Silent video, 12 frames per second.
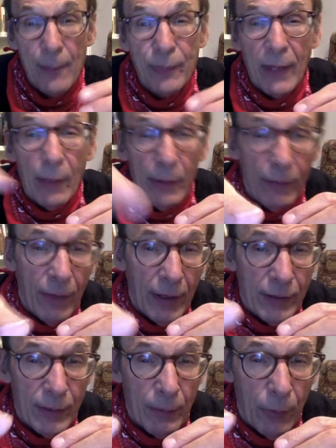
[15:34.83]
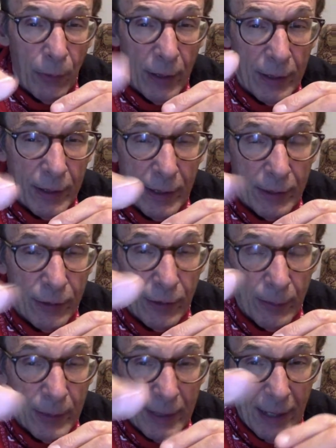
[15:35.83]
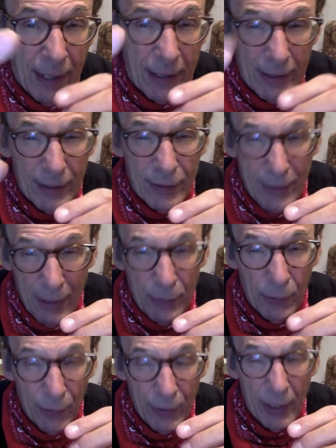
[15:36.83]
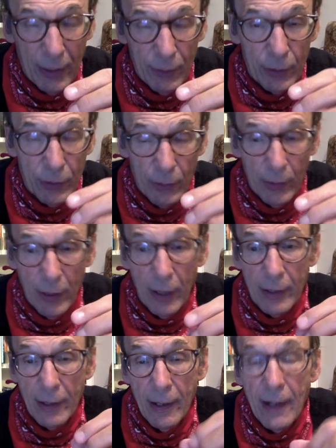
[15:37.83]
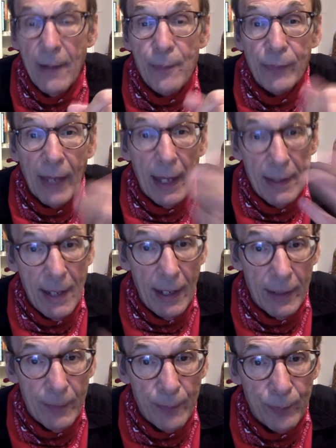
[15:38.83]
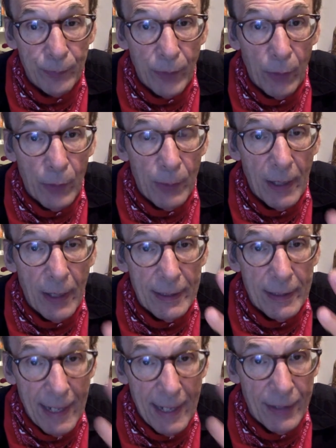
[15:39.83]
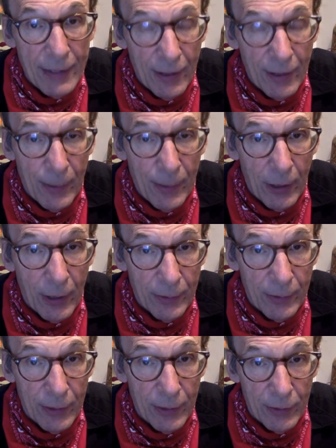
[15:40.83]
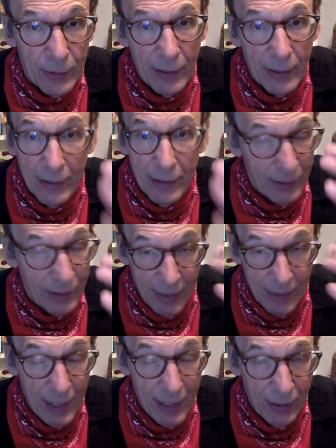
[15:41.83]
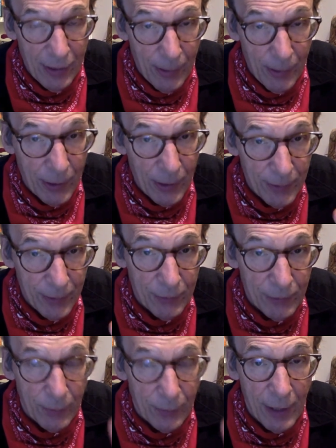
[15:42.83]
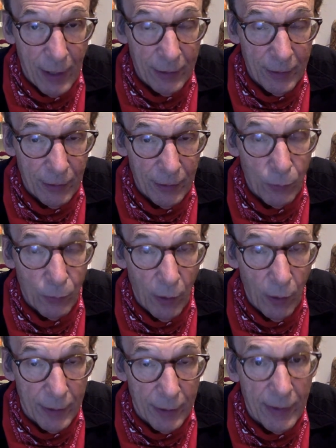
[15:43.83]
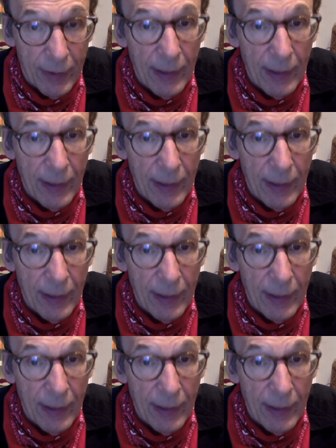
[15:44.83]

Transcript: And we find some point that's going to be kind of the central thing of what's going on. And then we apply the tangent line approximation. This is the tangent line approximation from Calculus 1.